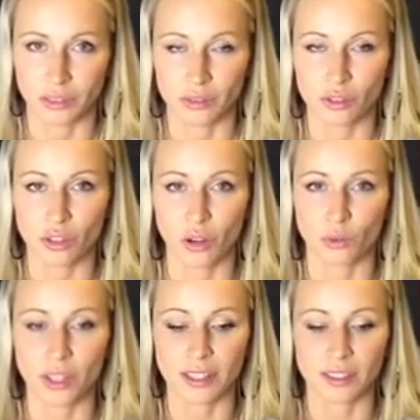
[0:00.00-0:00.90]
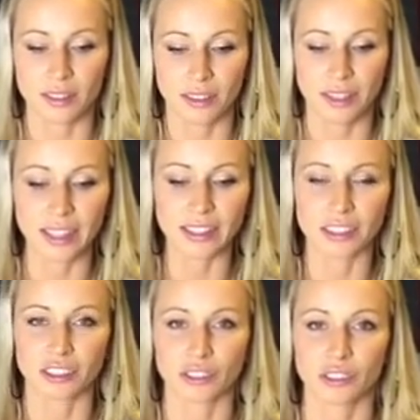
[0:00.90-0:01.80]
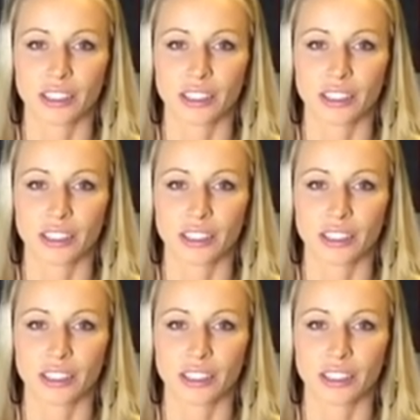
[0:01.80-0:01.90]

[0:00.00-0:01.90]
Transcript: so it's easier on your